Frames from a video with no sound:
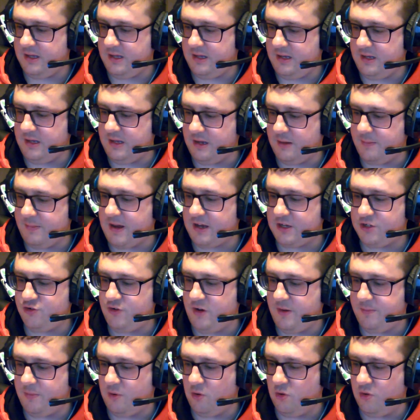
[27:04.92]

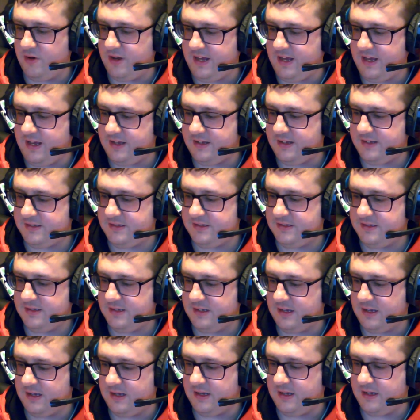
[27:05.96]
Backstreet Boys,
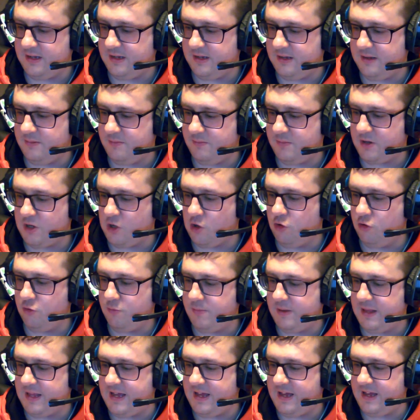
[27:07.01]

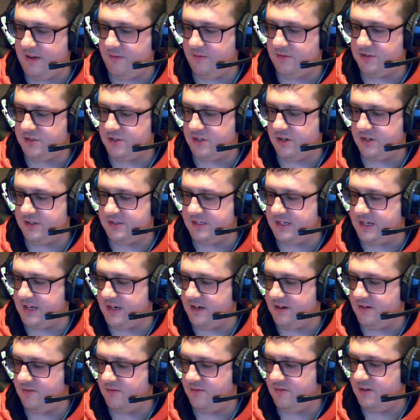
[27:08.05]
Coldplay was starting
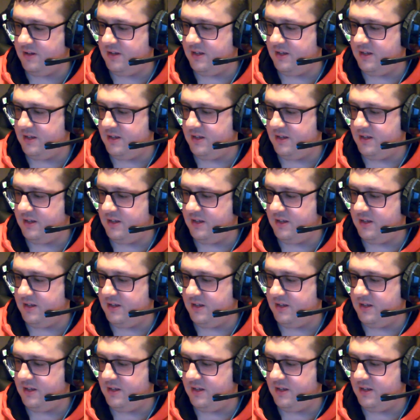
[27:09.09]
out.